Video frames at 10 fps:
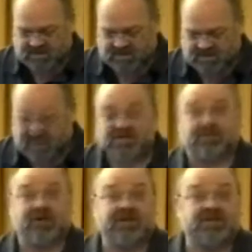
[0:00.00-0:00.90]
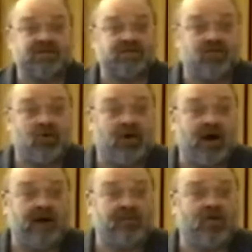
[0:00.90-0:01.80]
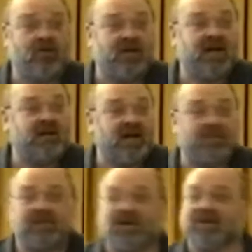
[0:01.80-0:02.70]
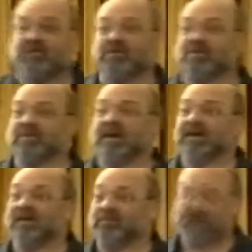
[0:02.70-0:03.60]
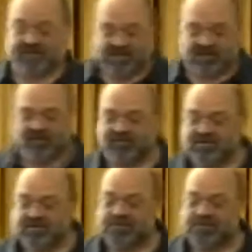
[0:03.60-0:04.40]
inspiration for a foreign data wrapper that I talked about at a previous conference.